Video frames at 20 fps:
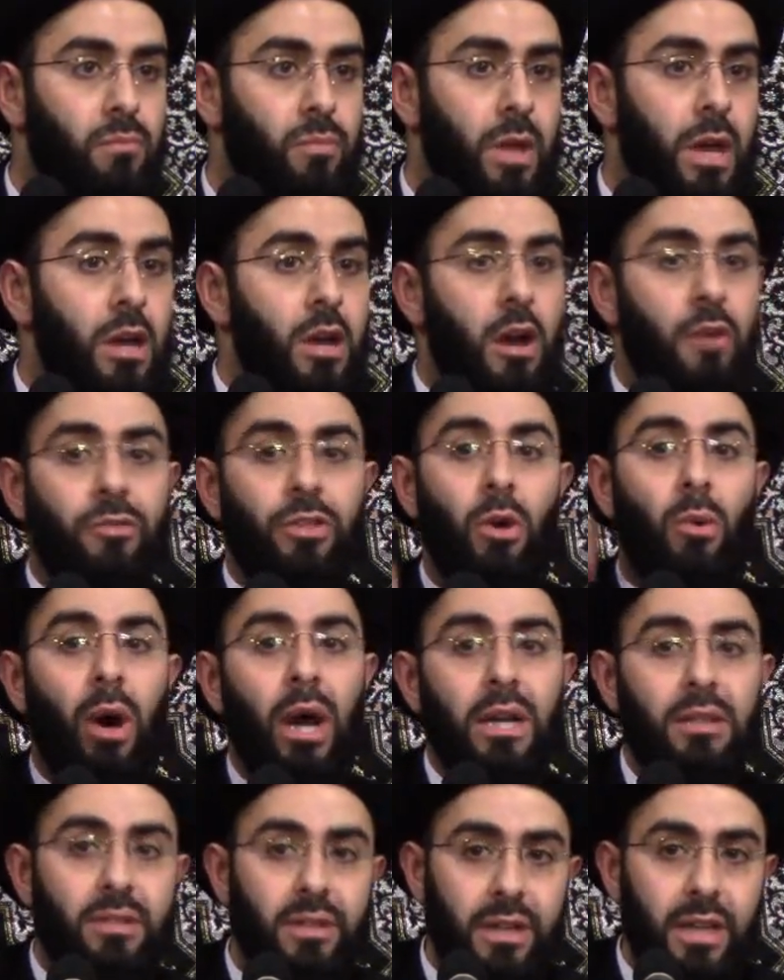If they
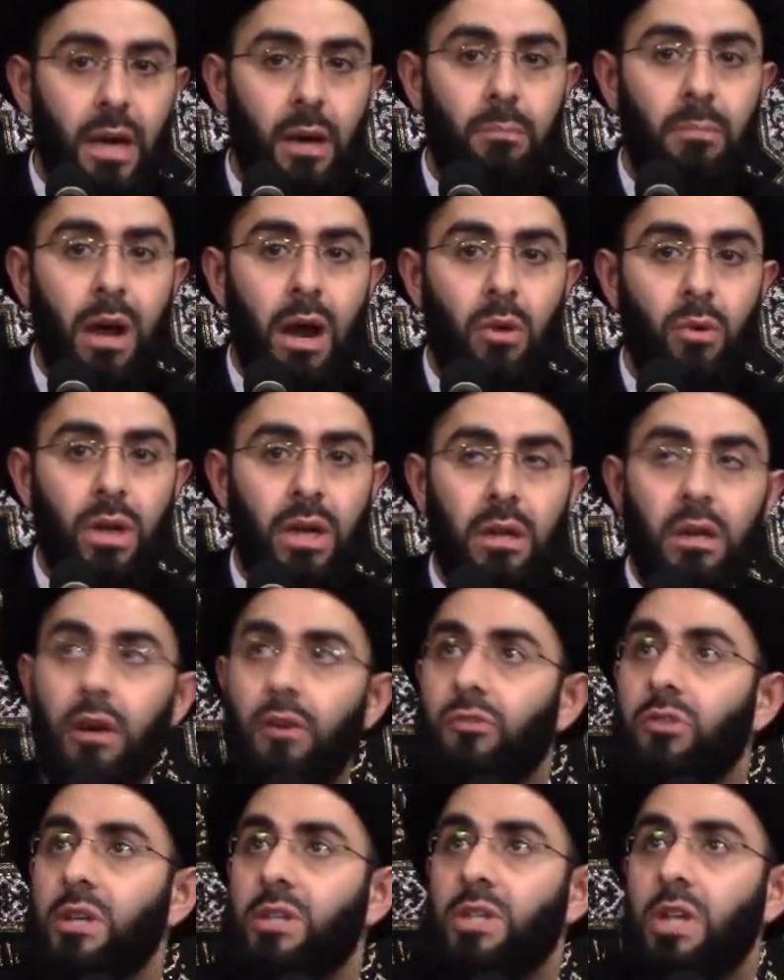wanted to get married,
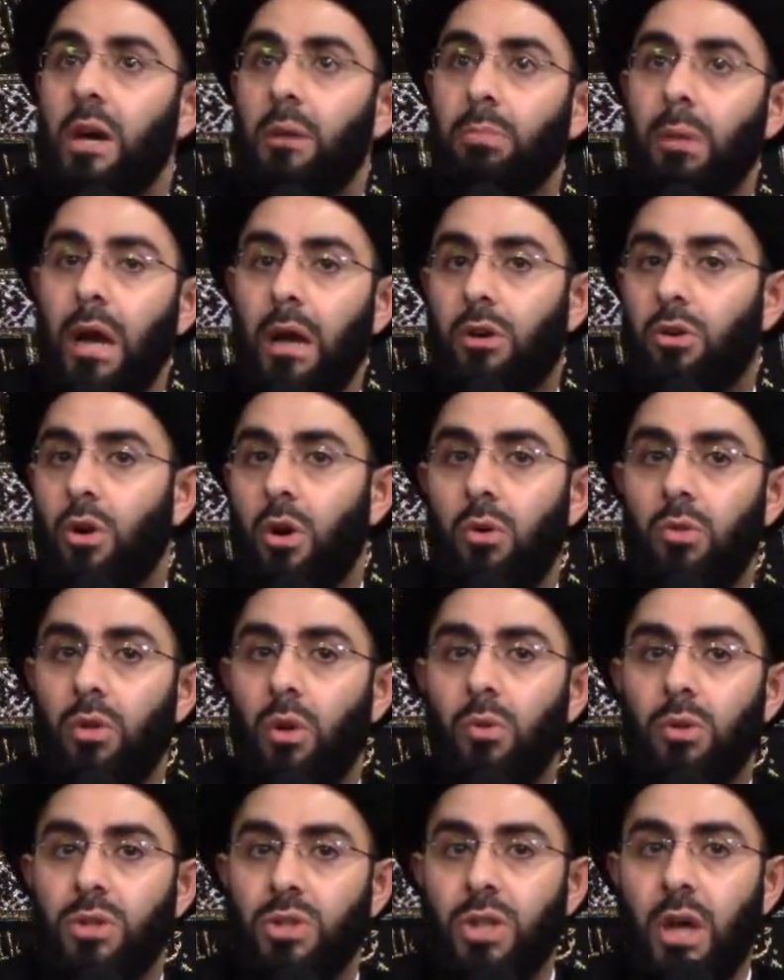if they see a black crow, they
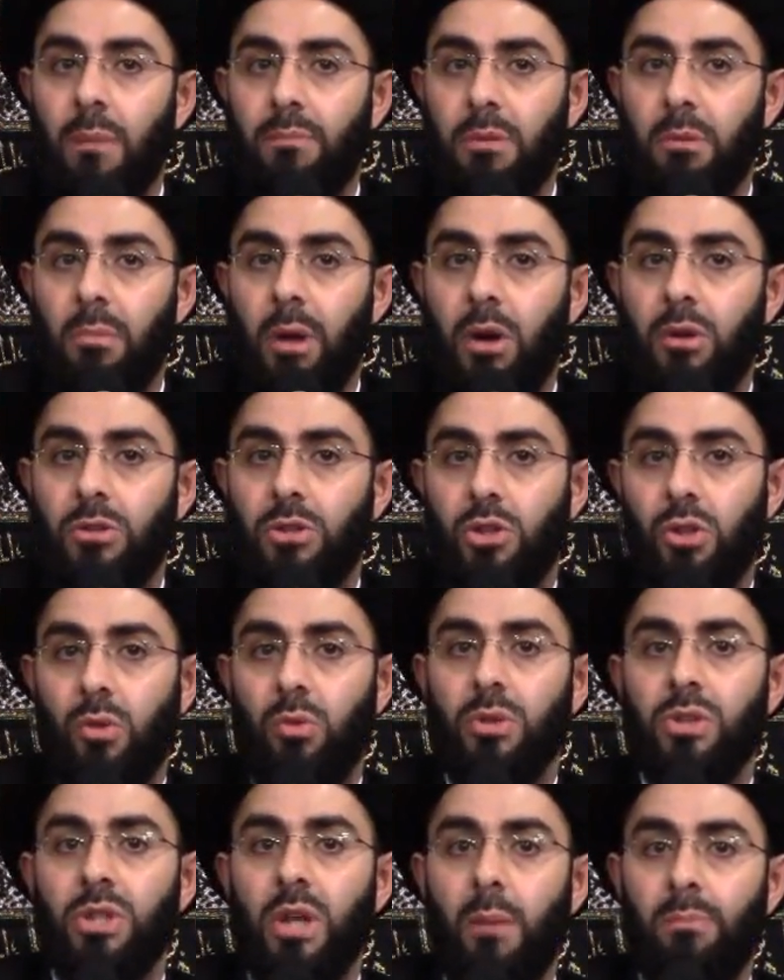will stop the marriage, they
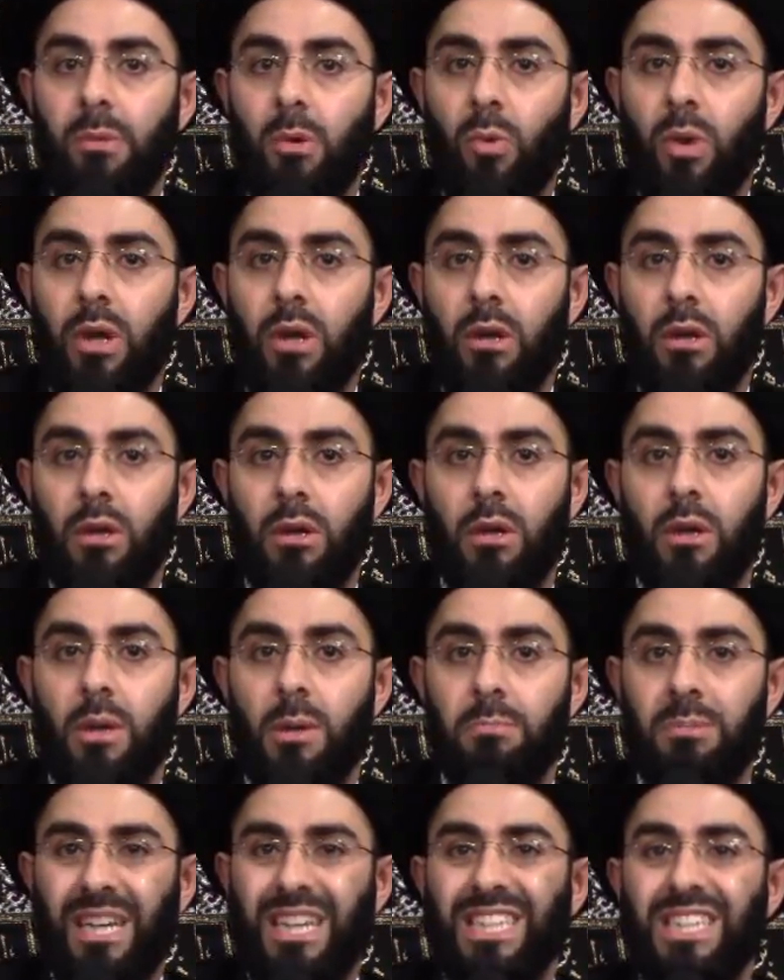will stop the wedding,
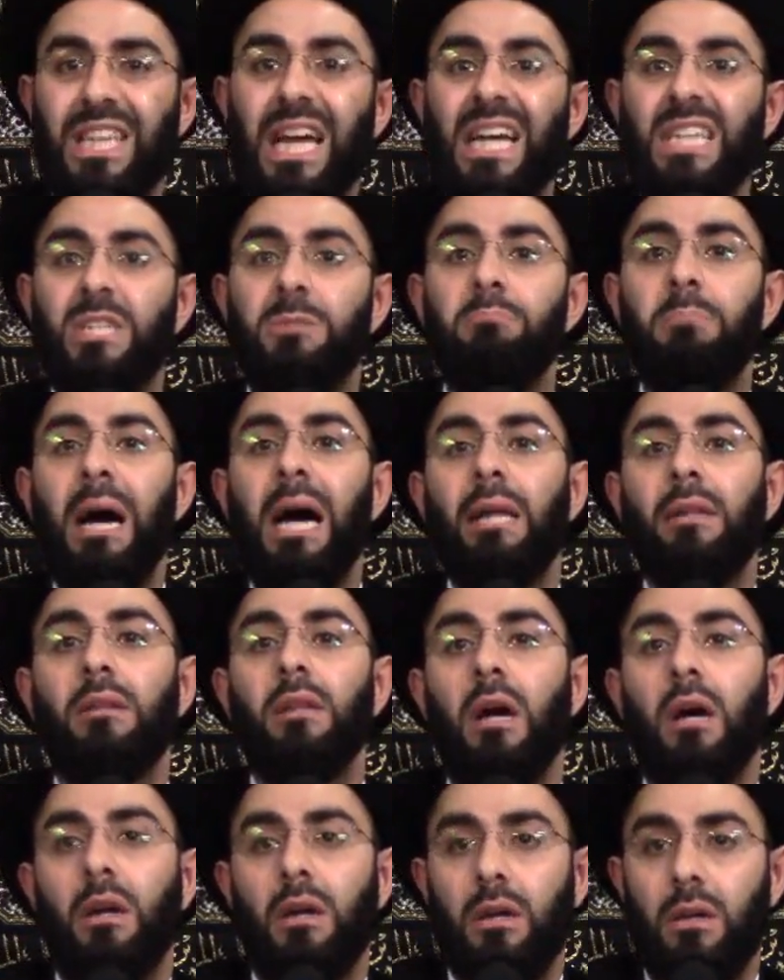because that's bad
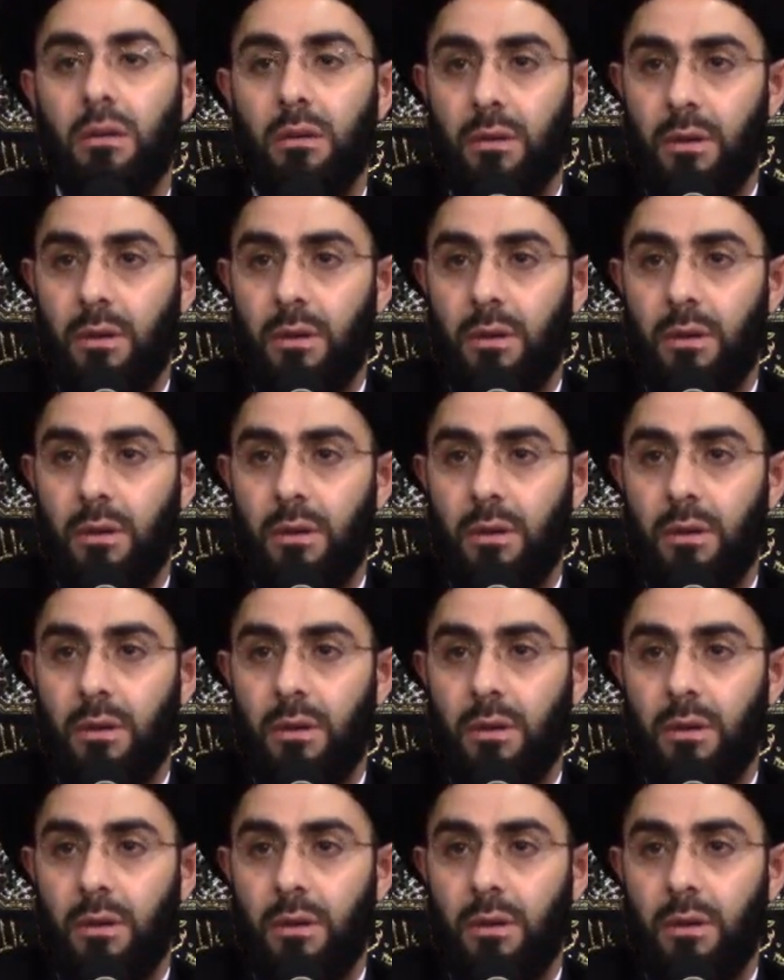luck.